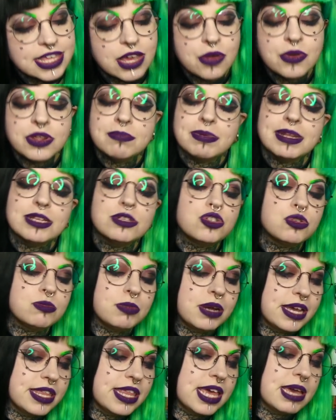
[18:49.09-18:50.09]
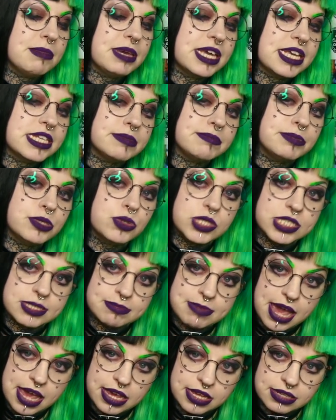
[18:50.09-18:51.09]
the only place to buy them is Beauty
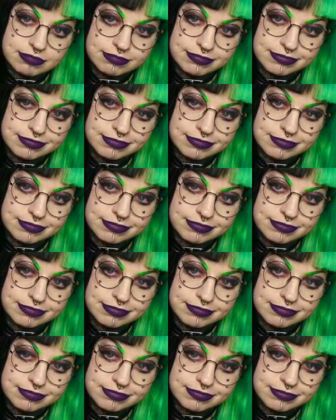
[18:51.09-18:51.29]
Bay.